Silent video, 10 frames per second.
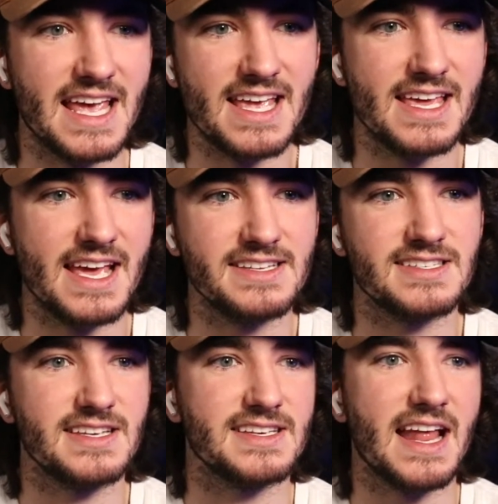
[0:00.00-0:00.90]
AK
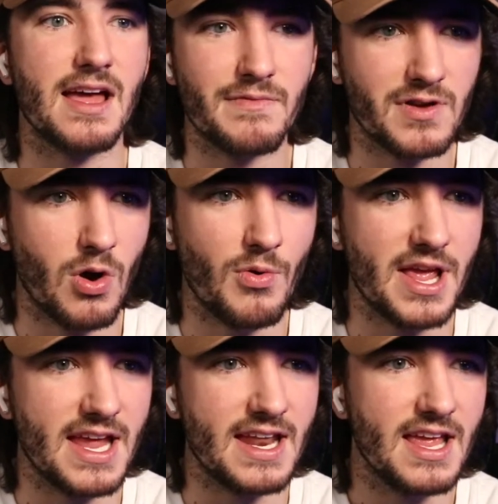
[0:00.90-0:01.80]
says an F. Code
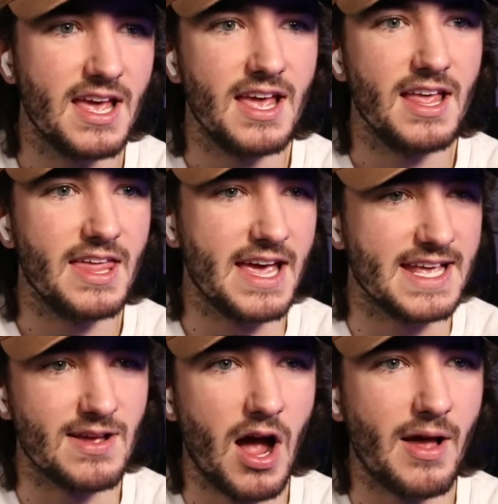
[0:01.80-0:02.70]
8.
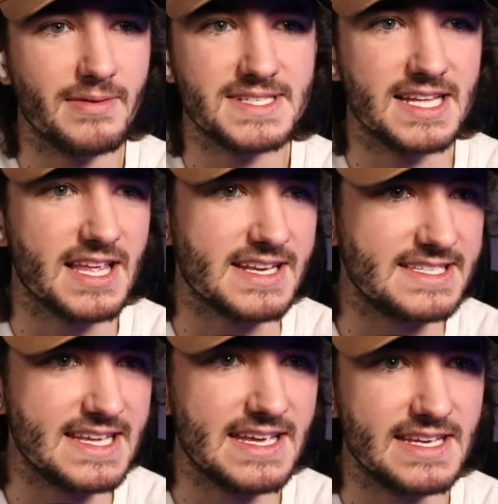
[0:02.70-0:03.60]
Like, I'm seeing, like,
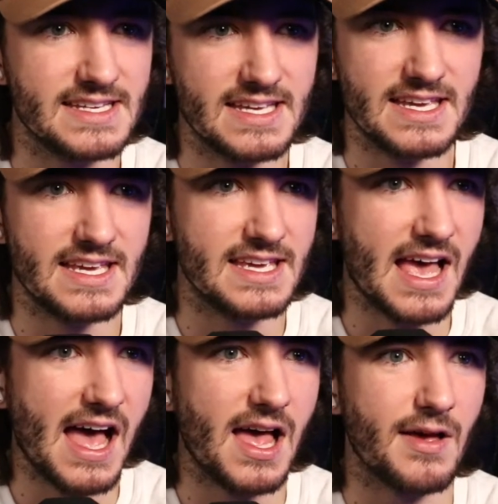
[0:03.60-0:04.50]
D, E,
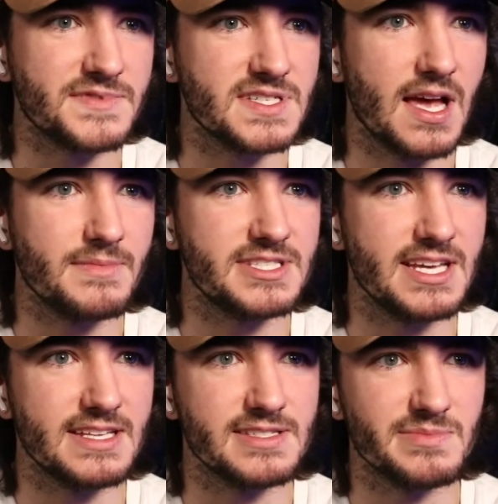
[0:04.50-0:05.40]
Fs. I'm
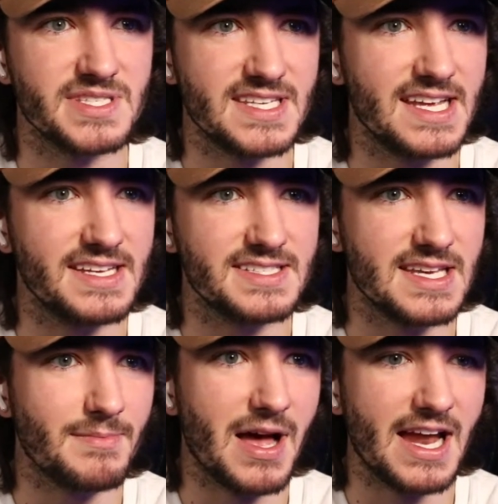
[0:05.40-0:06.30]
seeing some Cs,
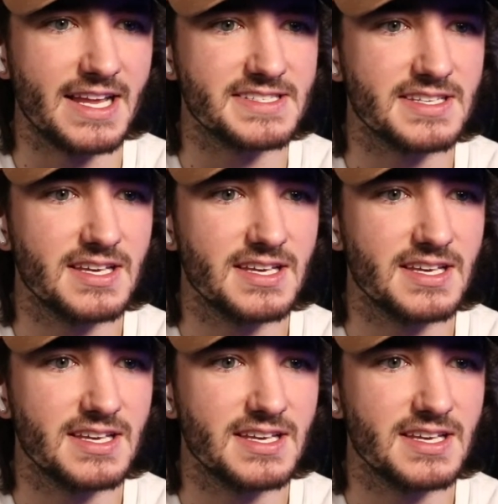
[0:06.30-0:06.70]
C minus.